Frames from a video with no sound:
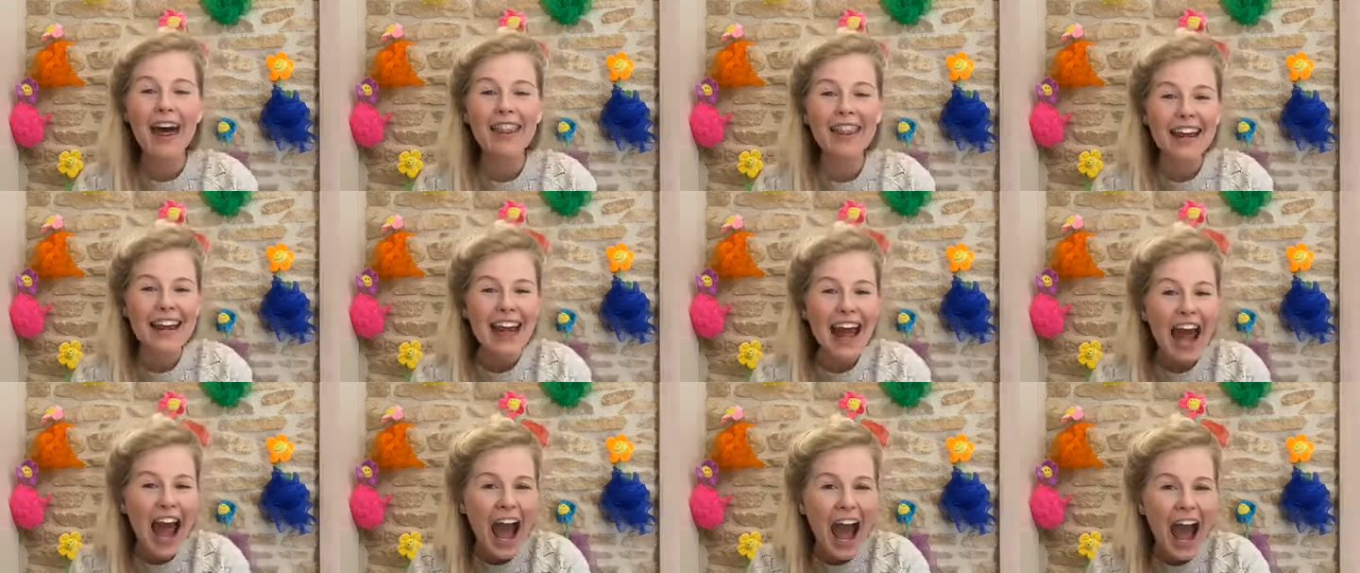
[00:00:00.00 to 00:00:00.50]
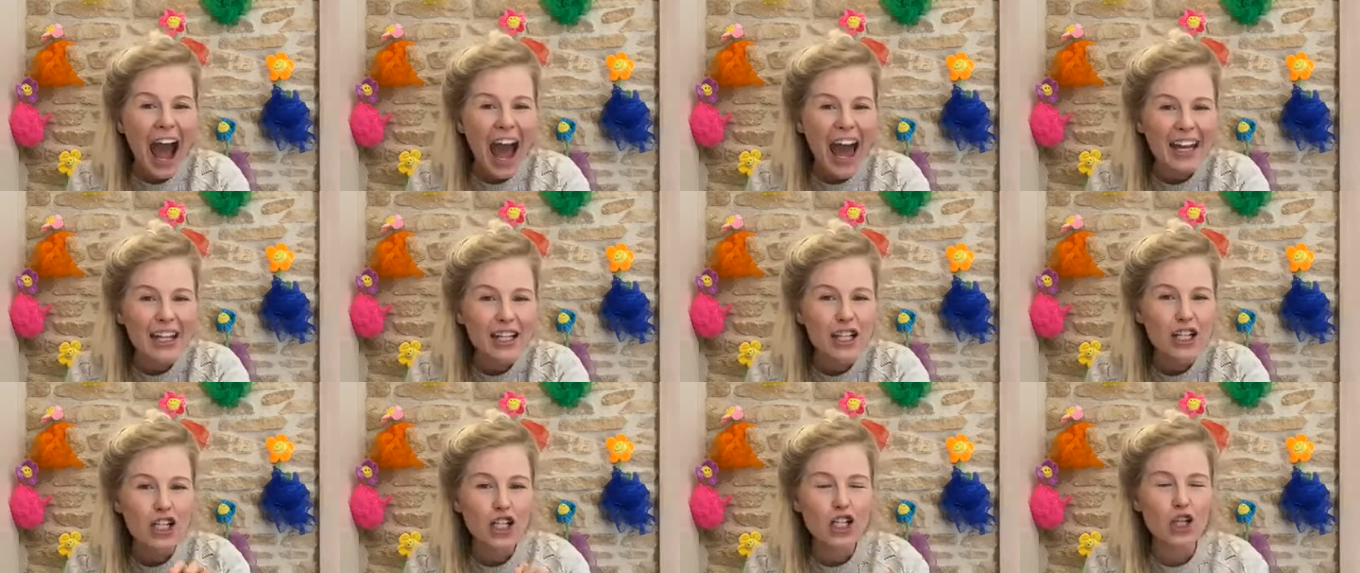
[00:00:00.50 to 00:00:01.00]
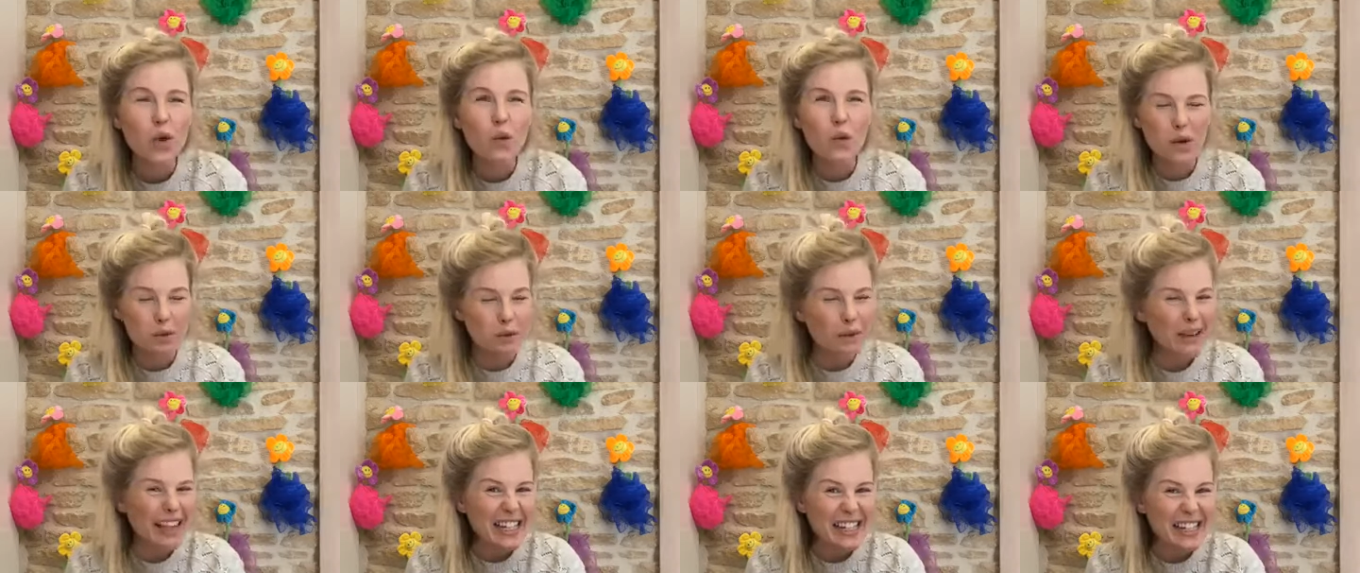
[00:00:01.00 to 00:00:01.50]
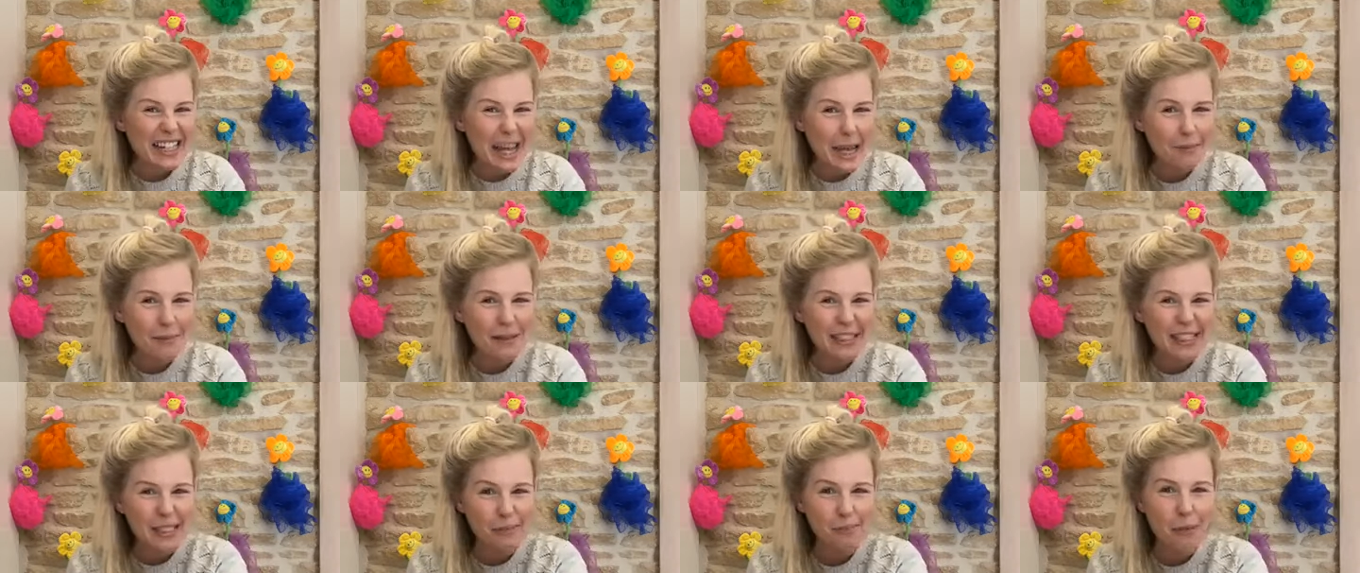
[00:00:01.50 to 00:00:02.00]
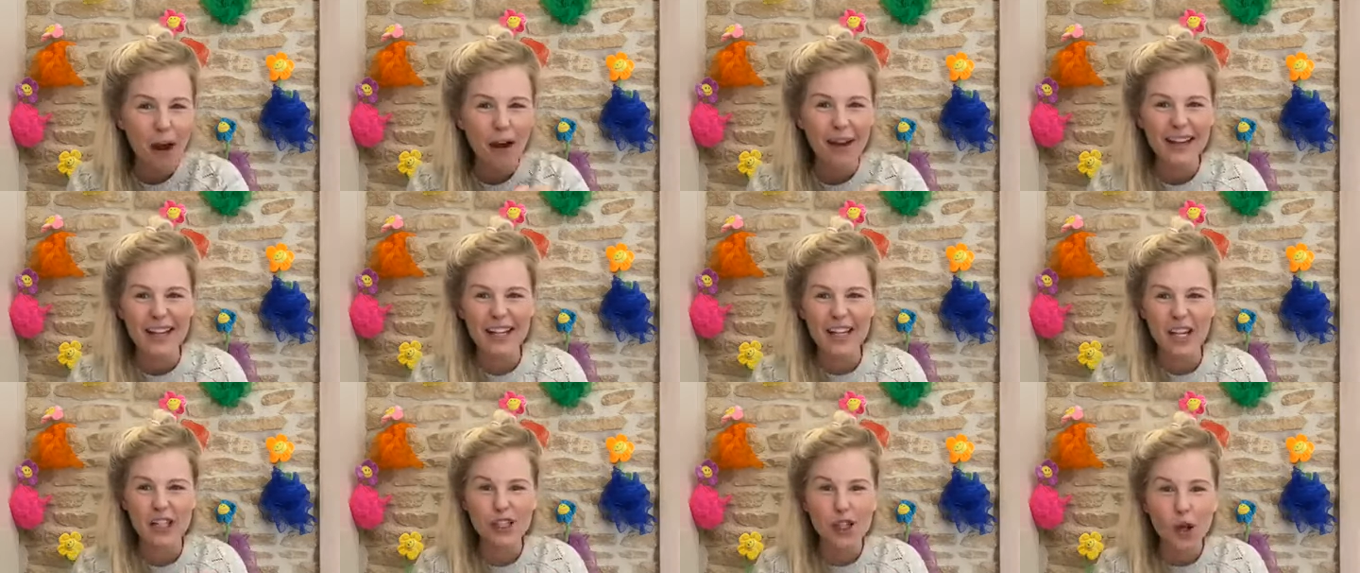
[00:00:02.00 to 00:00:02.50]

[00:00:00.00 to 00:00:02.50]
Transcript: And then ant would be the same as spider.